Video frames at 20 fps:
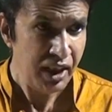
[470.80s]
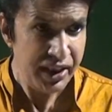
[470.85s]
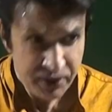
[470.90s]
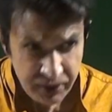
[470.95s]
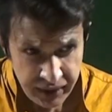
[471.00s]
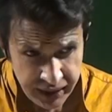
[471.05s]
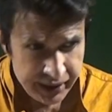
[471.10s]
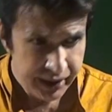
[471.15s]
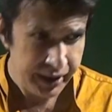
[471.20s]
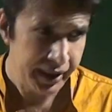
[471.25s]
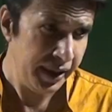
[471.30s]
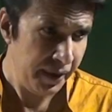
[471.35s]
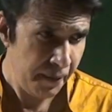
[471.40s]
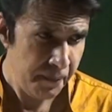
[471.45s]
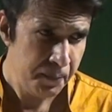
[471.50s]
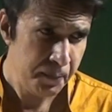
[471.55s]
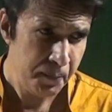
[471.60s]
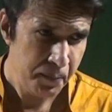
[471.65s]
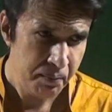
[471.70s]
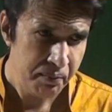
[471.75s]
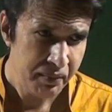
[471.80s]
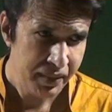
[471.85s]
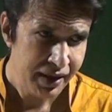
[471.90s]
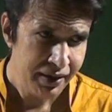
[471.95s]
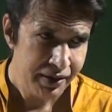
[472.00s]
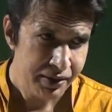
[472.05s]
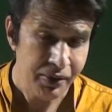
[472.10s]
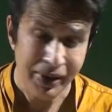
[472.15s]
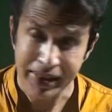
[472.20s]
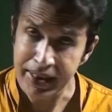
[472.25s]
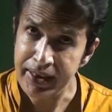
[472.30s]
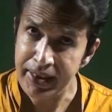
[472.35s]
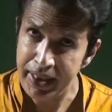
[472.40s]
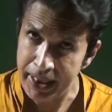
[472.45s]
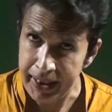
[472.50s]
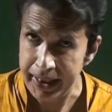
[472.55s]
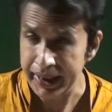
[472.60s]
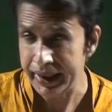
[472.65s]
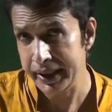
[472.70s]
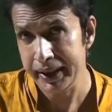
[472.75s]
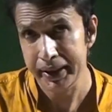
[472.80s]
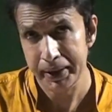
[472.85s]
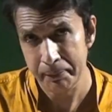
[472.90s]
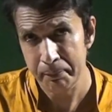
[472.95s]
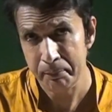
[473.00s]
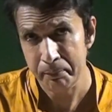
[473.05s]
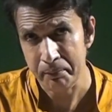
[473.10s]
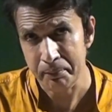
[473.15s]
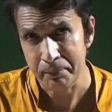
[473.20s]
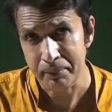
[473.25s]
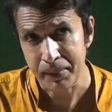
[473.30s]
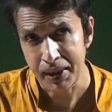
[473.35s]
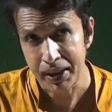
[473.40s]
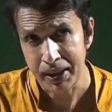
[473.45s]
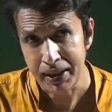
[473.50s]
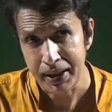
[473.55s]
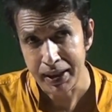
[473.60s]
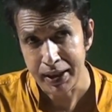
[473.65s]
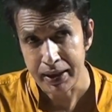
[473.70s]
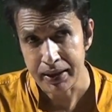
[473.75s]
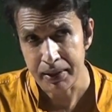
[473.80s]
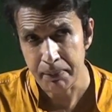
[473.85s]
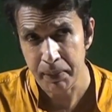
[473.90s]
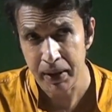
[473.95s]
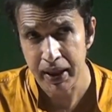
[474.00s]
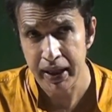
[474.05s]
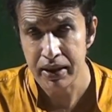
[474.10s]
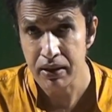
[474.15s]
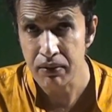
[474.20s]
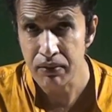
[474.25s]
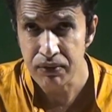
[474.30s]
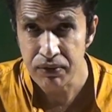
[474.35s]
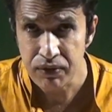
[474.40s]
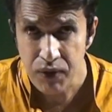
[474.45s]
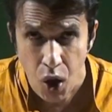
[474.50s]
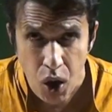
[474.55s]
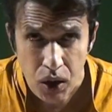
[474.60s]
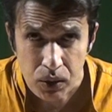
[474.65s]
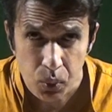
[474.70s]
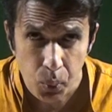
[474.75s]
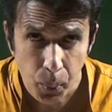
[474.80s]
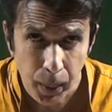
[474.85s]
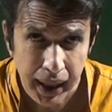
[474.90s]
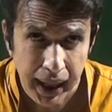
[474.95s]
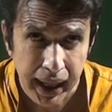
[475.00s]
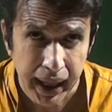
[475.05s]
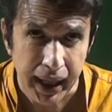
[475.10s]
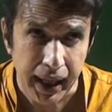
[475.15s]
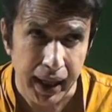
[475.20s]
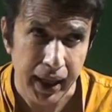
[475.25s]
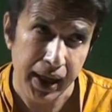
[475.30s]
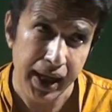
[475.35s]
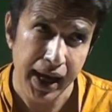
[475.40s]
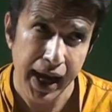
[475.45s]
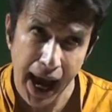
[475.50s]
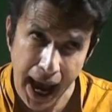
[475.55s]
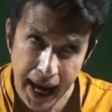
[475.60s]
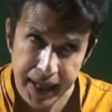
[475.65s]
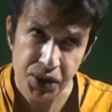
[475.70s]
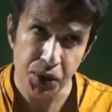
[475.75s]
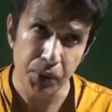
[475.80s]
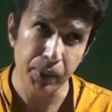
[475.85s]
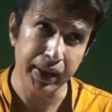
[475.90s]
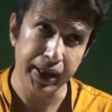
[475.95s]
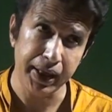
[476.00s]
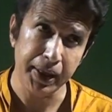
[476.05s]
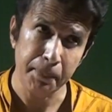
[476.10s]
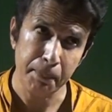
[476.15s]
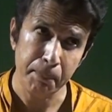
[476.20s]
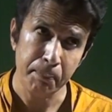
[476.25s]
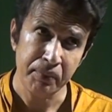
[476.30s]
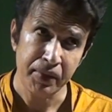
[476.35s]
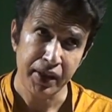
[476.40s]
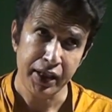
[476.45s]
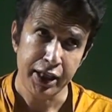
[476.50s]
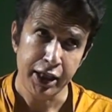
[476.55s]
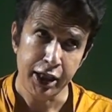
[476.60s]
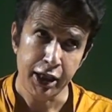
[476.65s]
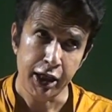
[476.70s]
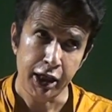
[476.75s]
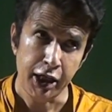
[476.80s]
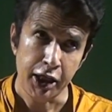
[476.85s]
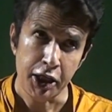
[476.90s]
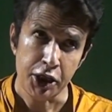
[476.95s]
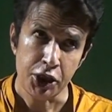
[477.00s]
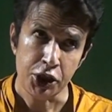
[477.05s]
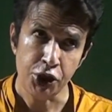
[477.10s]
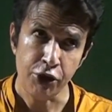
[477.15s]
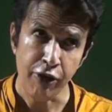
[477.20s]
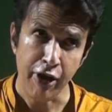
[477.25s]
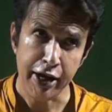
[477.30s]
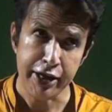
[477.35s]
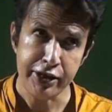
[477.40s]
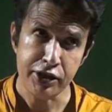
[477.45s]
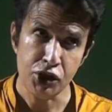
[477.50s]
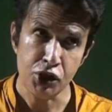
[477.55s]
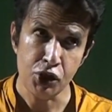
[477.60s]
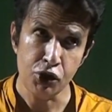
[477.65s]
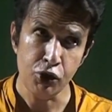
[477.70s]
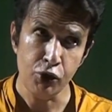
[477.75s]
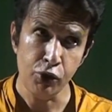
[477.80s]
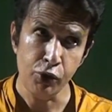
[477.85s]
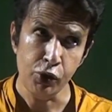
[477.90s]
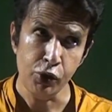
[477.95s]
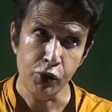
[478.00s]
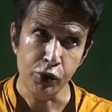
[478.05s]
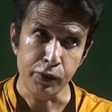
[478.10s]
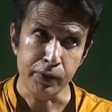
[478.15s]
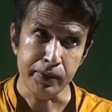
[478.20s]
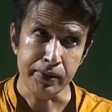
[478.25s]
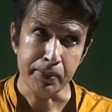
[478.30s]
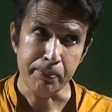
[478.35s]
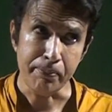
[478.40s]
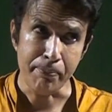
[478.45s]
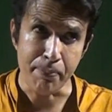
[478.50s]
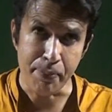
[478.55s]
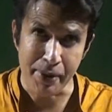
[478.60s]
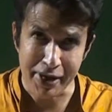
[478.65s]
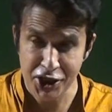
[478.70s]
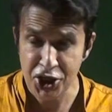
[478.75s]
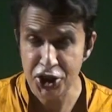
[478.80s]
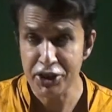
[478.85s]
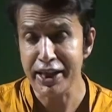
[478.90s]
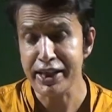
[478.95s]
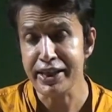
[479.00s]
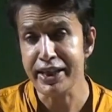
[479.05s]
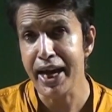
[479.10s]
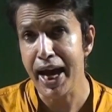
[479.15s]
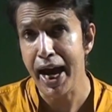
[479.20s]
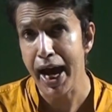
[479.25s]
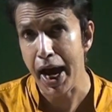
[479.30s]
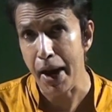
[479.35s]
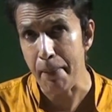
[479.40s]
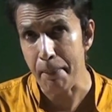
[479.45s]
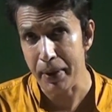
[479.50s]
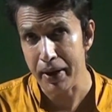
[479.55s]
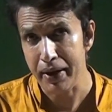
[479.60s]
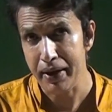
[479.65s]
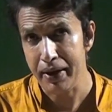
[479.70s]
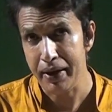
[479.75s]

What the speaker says: yeah. So I think the play The Walkway actually tries to bridge that gap,